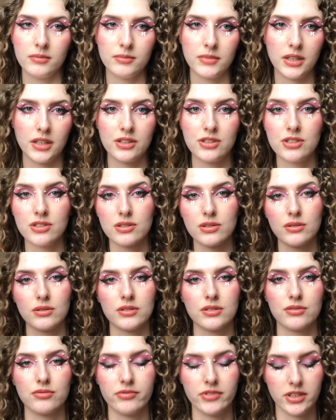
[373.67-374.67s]
it just
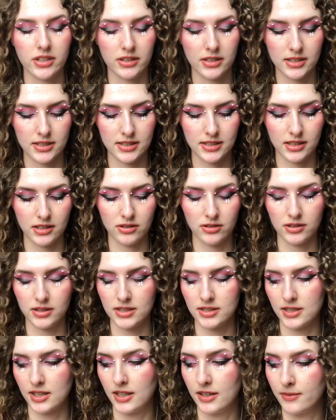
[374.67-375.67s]
looks realistic on the
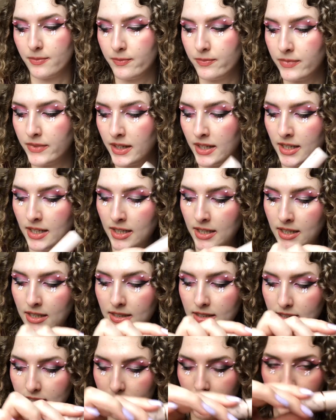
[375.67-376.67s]
skin.
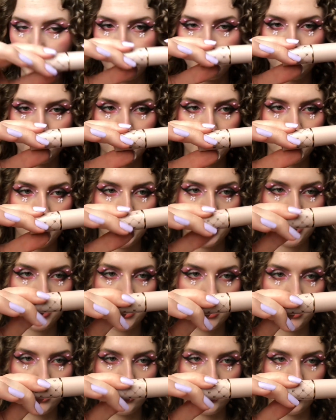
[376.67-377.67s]
Then I have the
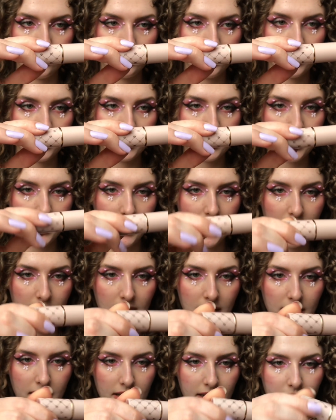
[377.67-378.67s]
Oden's
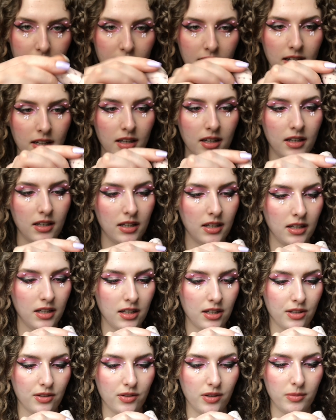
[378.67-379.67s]
Eye
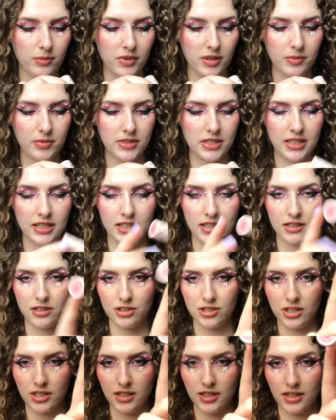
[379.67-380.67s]
cream lipstick in the
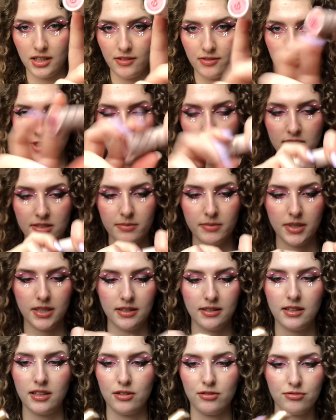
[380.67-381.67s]
shade Love
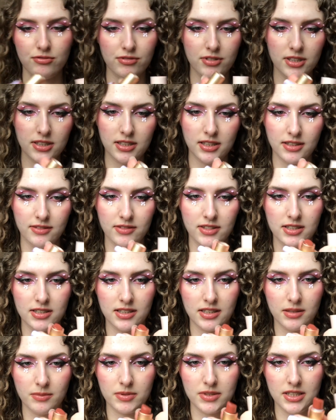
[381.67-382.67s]
Jasmine. I really love this
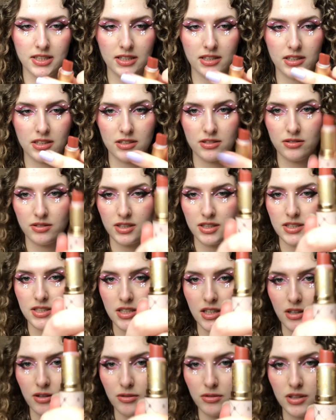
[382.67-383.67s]
lipstick. As you can see,
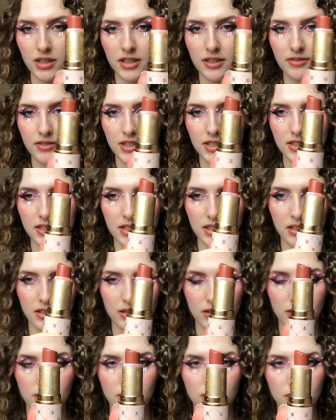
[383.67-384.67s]
I only have this
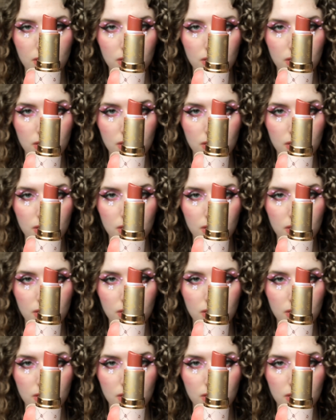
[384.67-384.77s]
little